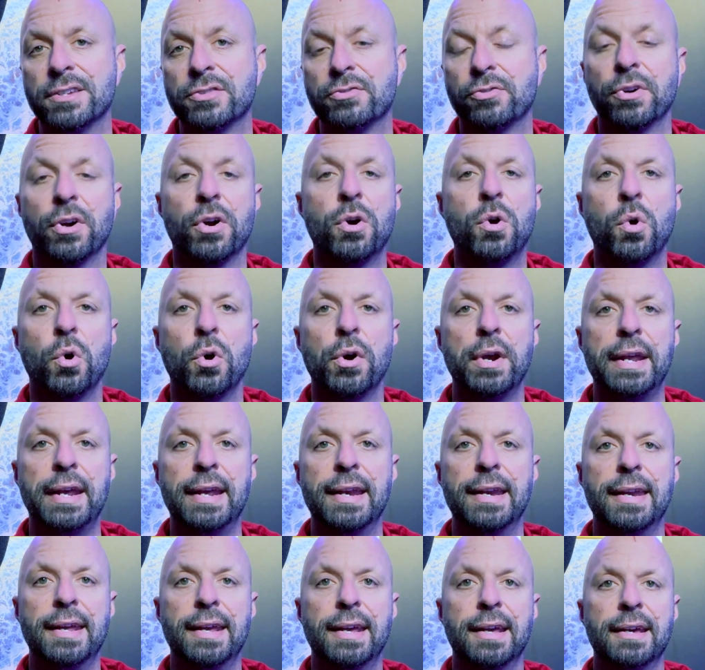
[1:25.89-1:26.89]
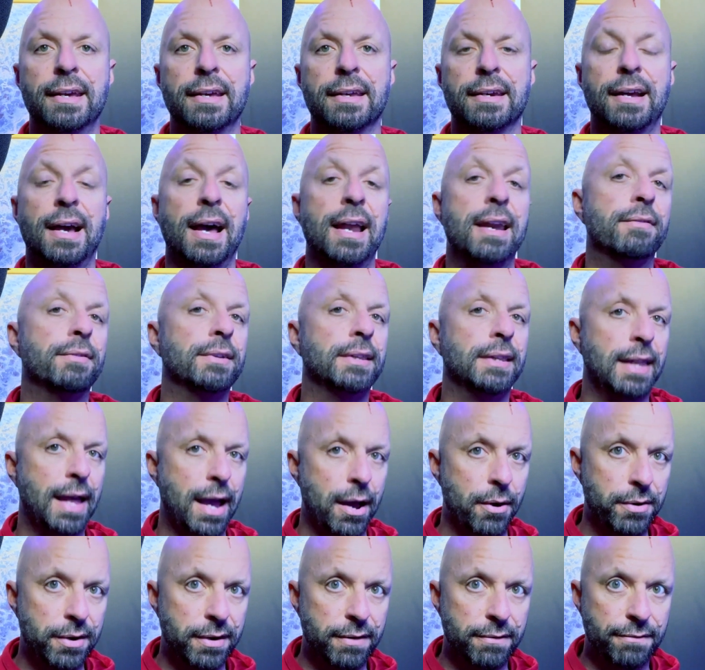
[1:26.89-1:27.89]
is recording in kind of a
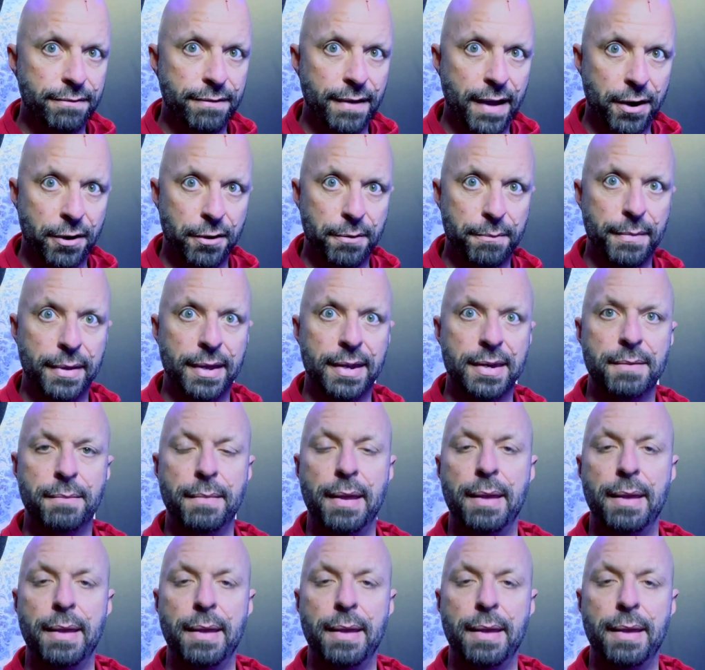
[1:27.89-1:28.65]
loud environment,